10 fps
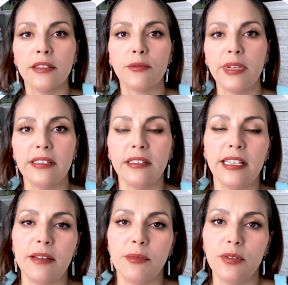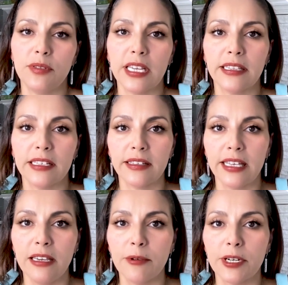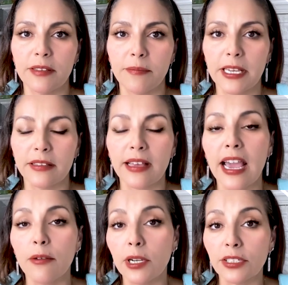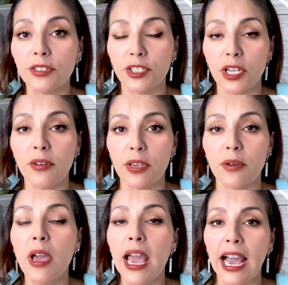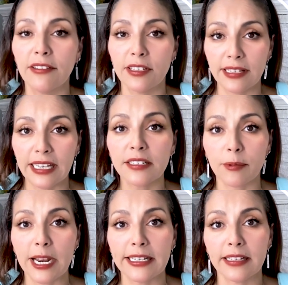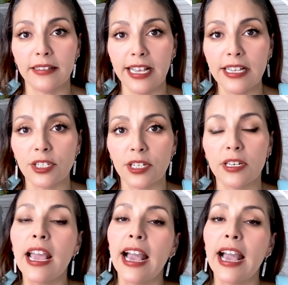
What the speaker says: The reason that I'm using this keyword is because I want to show you how the SellerSprite extension